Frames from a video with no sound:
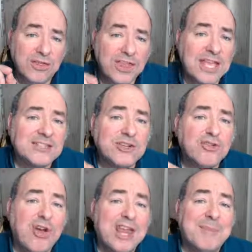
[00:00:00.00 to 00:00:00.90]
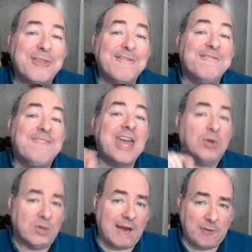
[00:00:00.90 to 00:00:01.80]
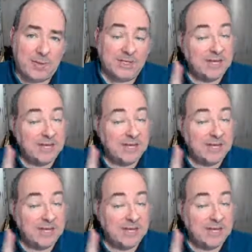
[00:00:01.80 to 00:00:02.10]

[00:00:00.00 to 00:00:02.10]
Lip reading: things that are created by the federal government,